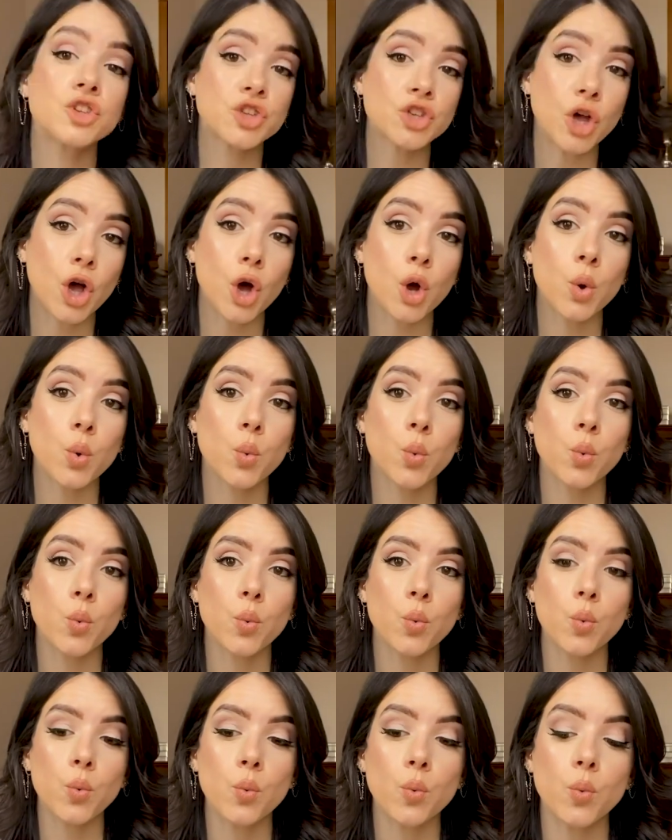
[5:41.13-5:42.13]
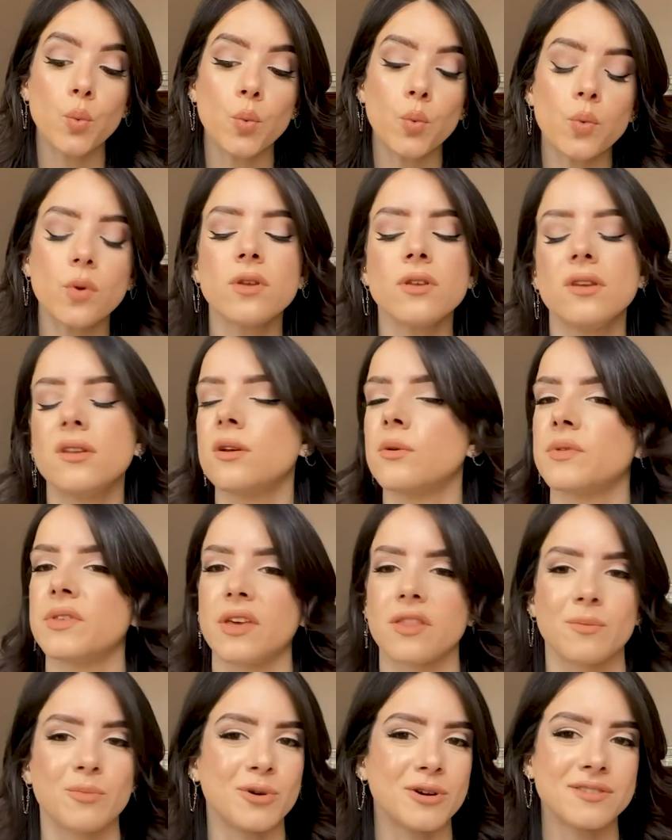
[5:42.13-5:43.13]
So you know, the
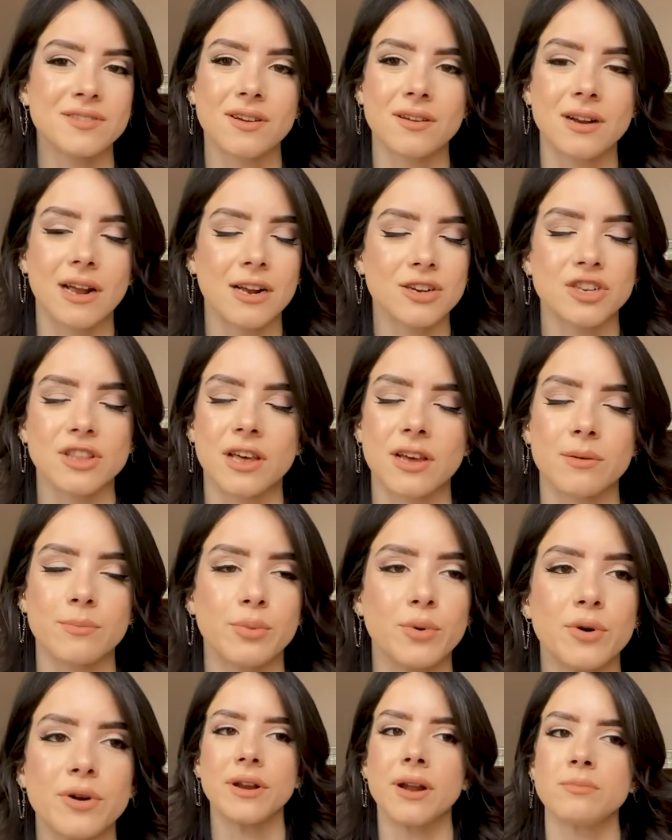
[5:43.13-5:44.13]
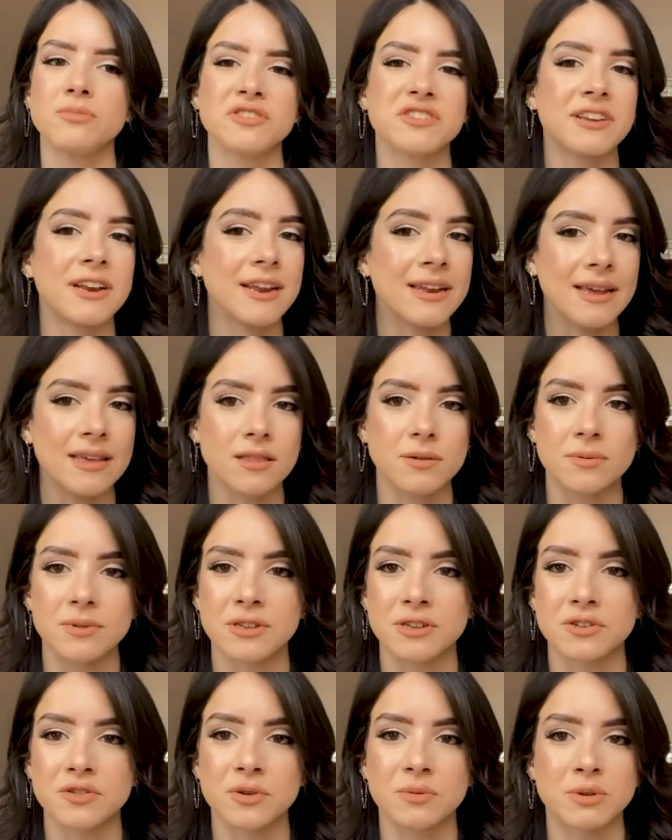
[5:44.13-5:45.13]
other points aren't actually that important. I'm just gonna link them in the
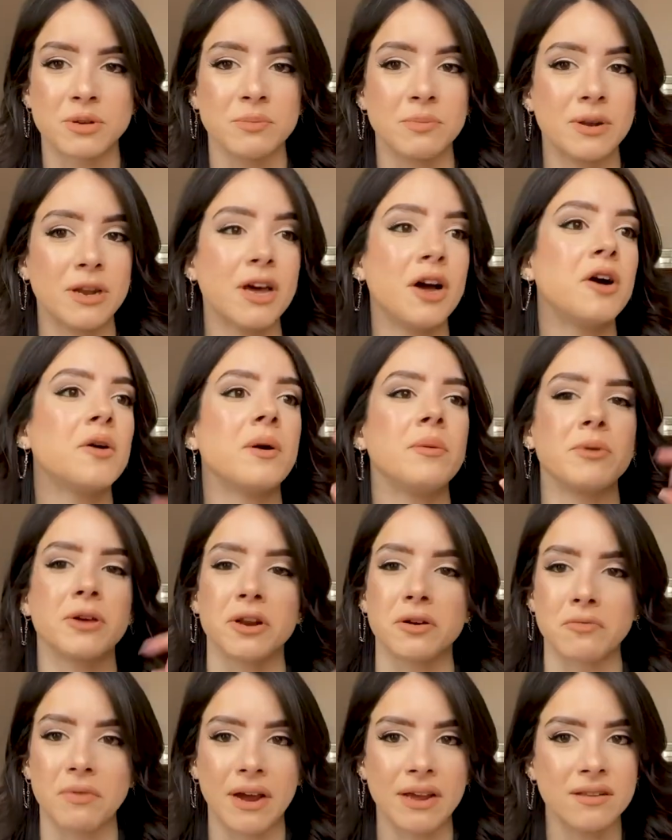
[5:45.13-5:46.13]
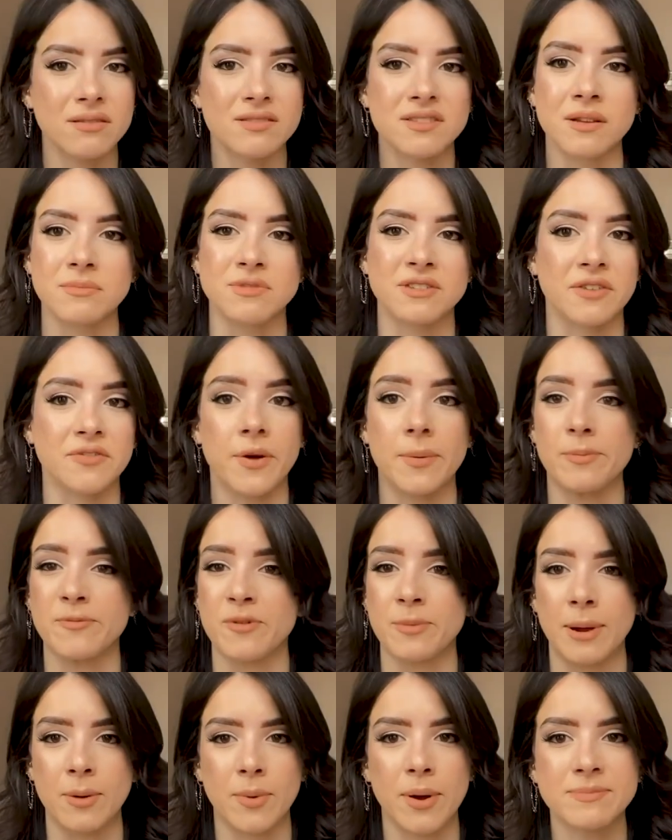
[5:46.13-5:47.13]
description below. I'm gonna write some stuff up for
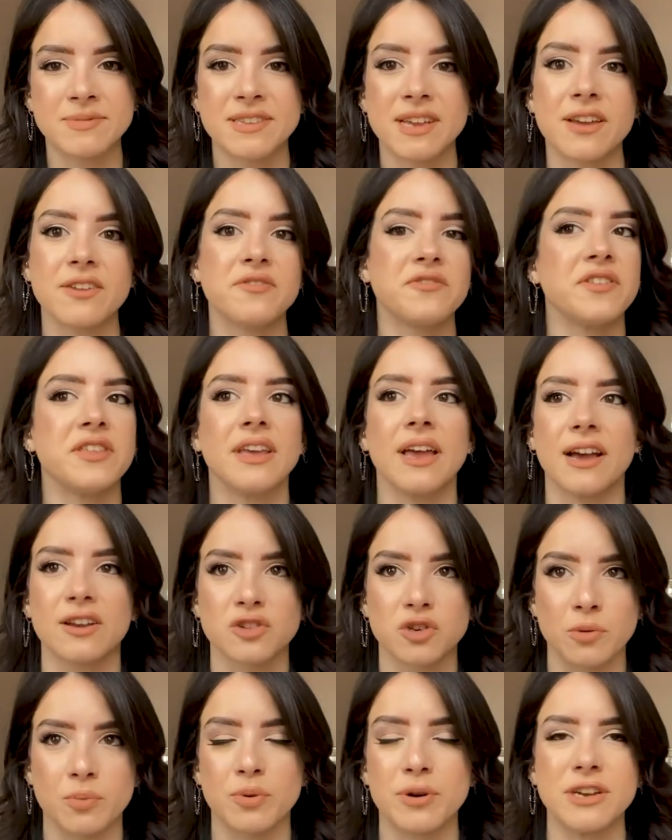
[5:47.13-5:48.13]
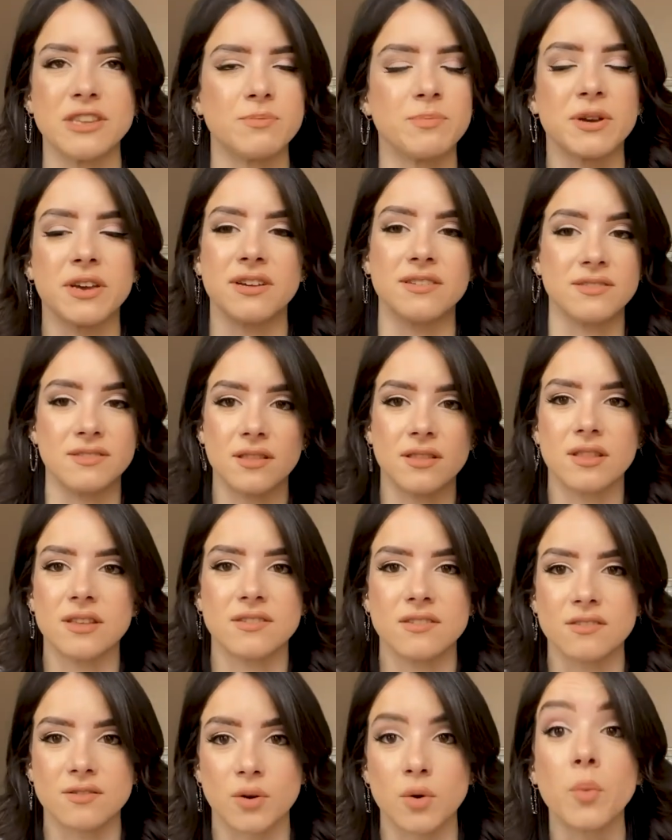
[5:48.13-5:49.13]
my website for the extra points, because this
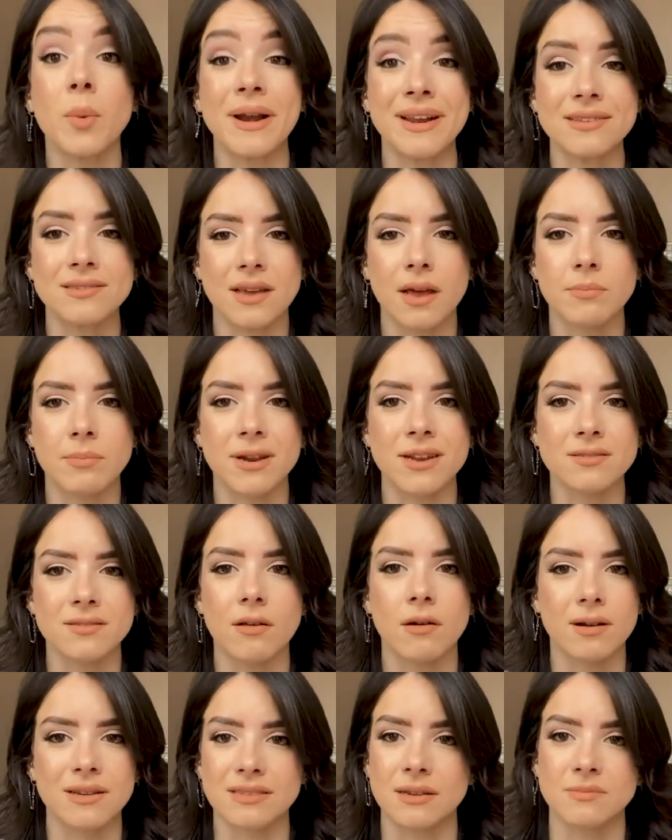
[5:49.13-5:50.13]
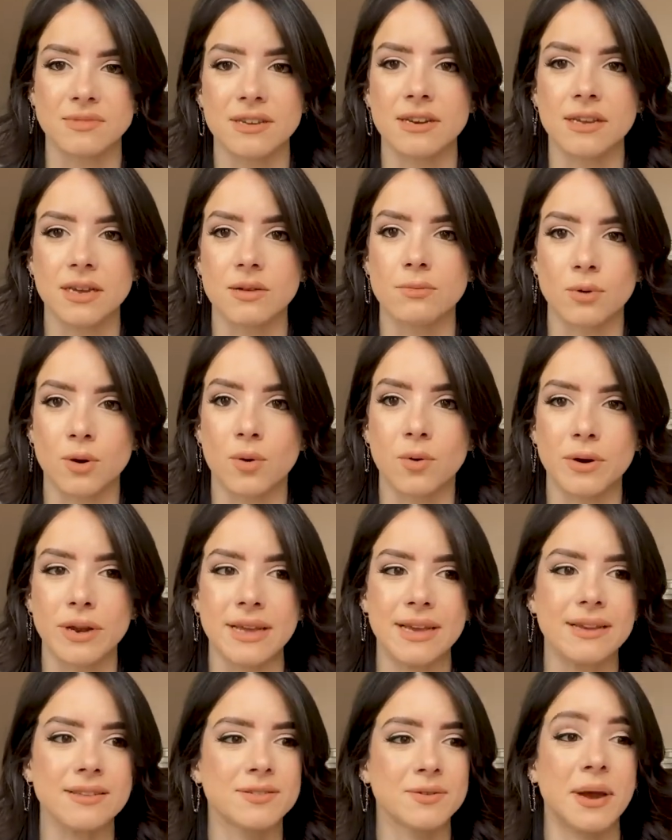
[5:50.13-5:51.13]
is already 10 minutes long as I'm sitting here recording
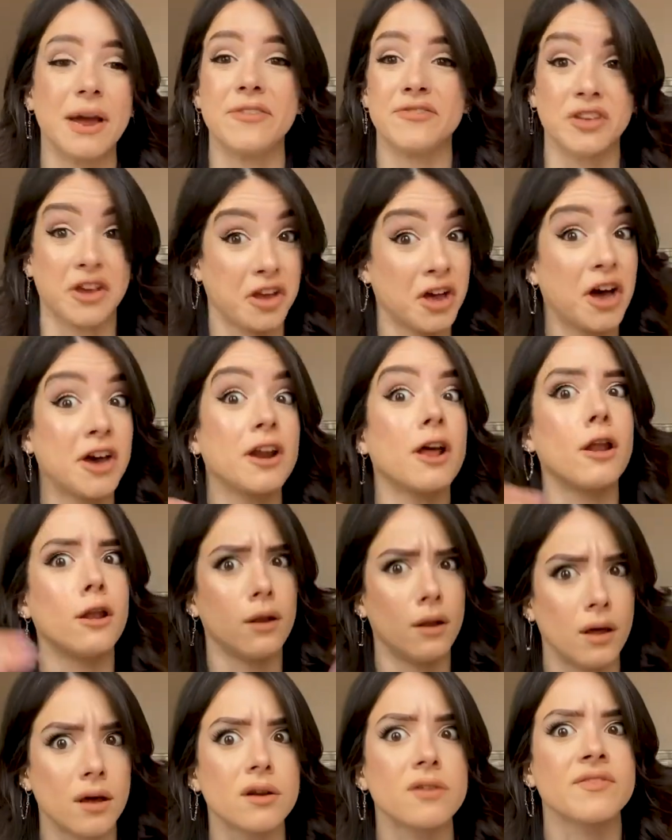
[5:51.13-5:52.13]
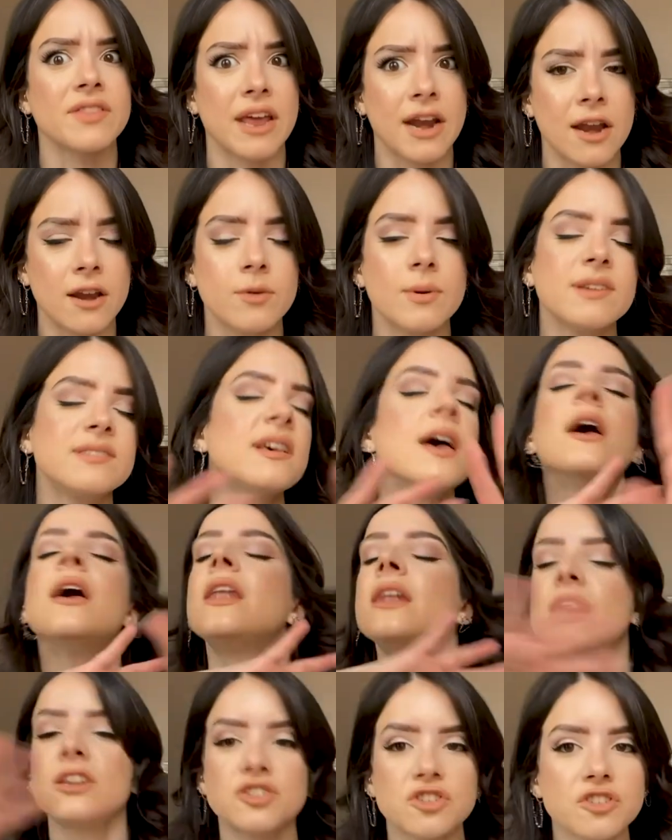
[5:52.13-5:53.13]
it, so I have to cut a lot of that anyways.
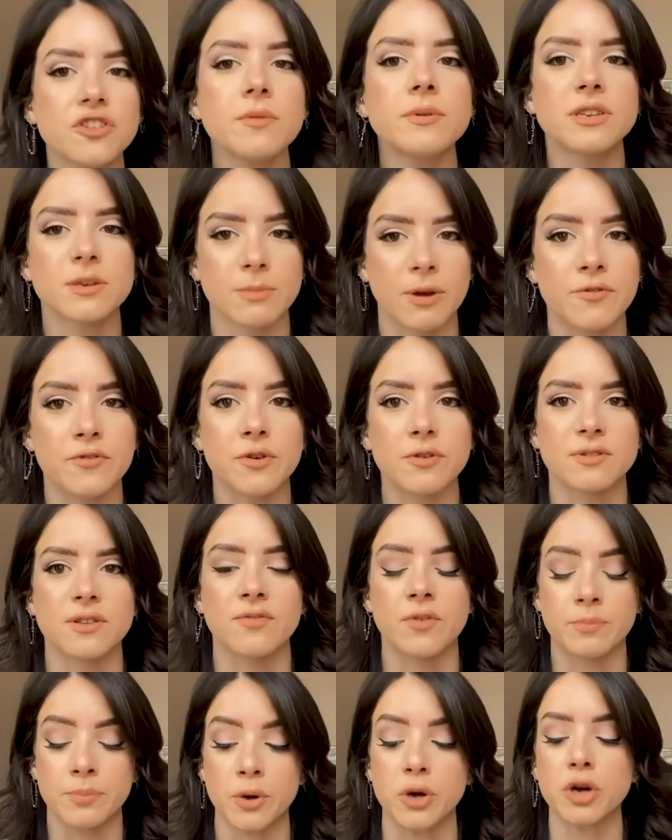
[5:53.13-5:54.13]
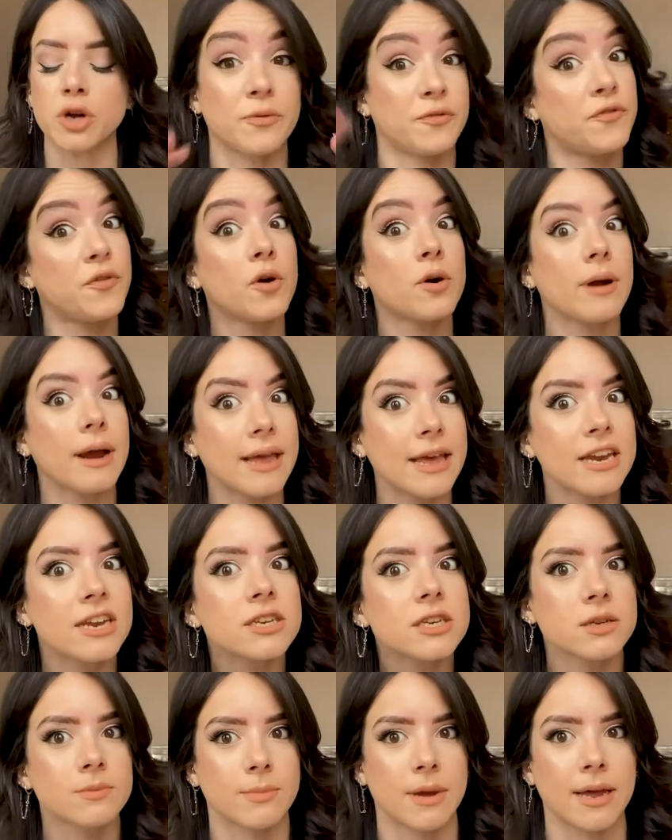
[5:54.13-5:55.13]
Let's just go into my views of the book. Before I get
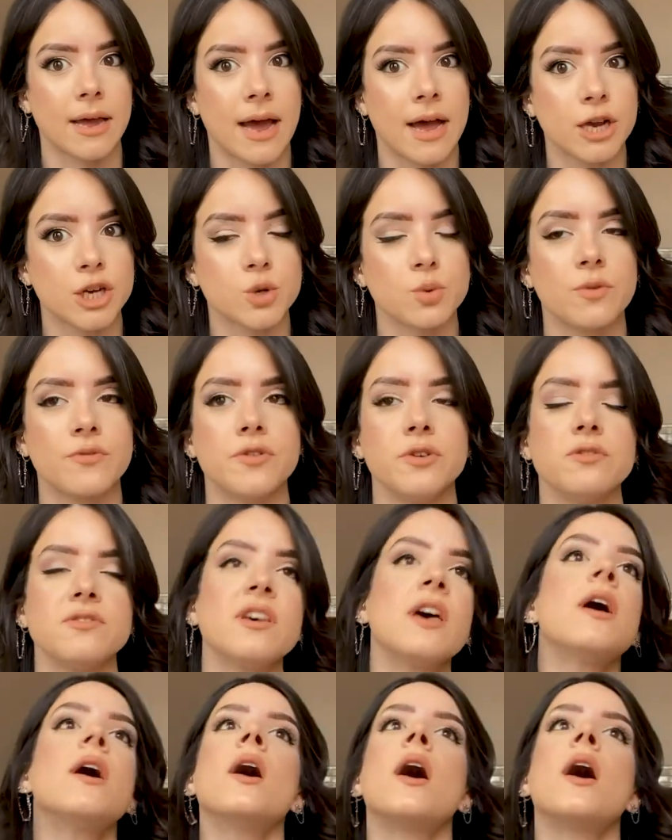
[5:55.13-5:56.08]
into my actual views,